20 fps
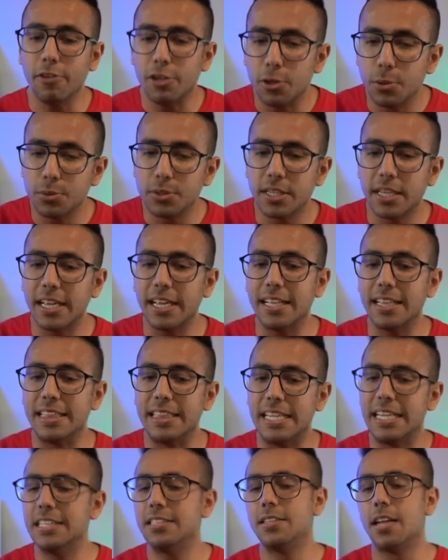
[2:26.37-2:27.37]

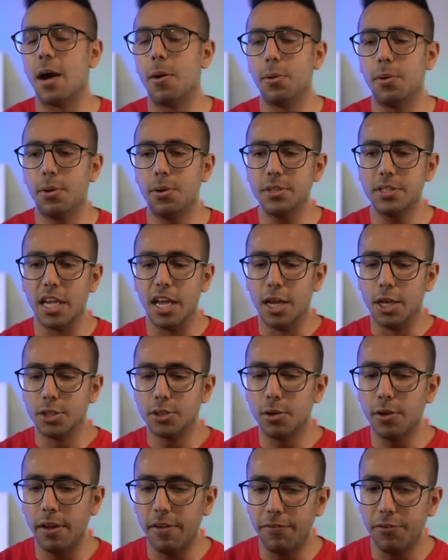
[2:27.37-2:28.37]
using these downloads,
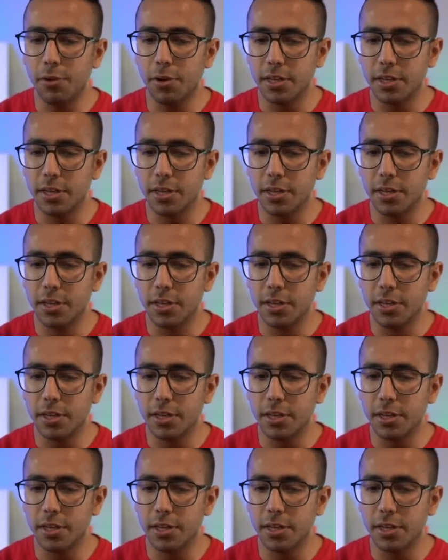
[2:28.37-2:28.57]
so if you